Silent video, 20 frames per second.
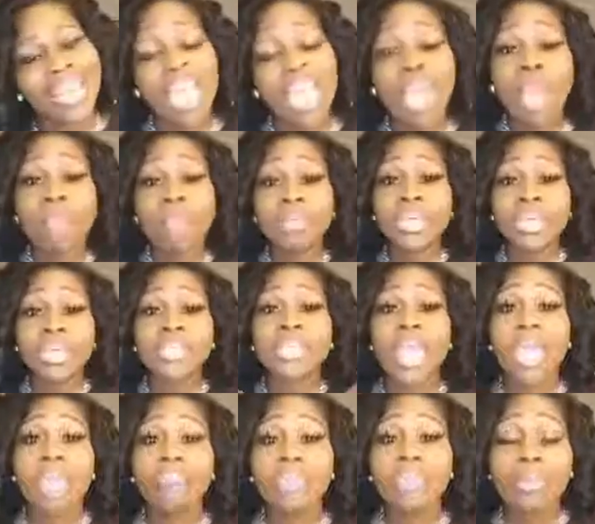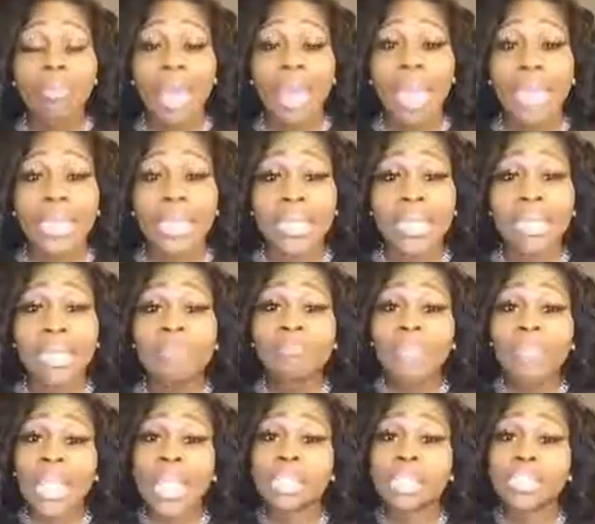Because everybody
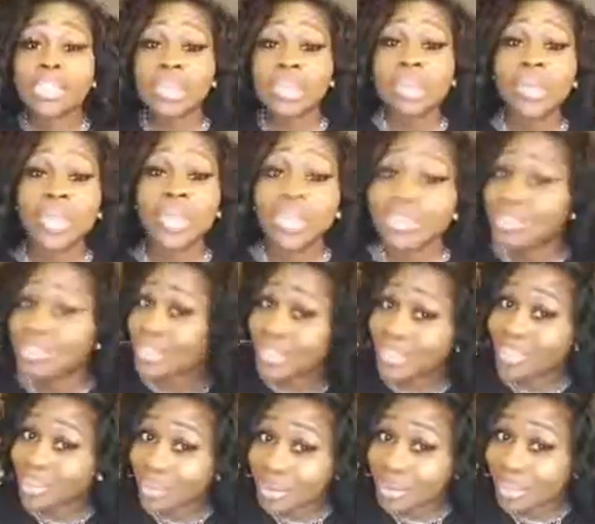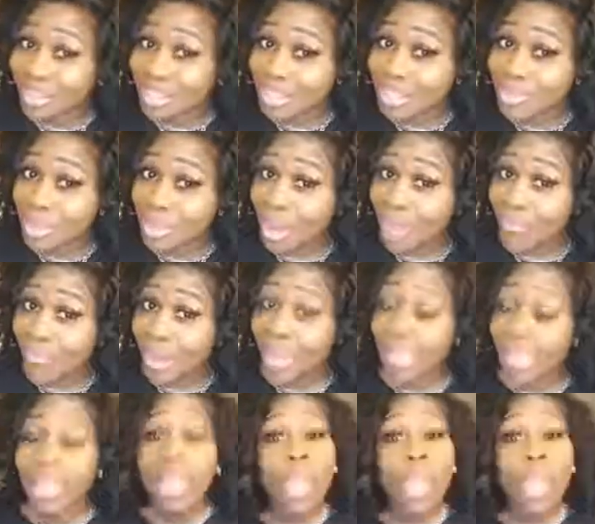is looking to get their needs met, right?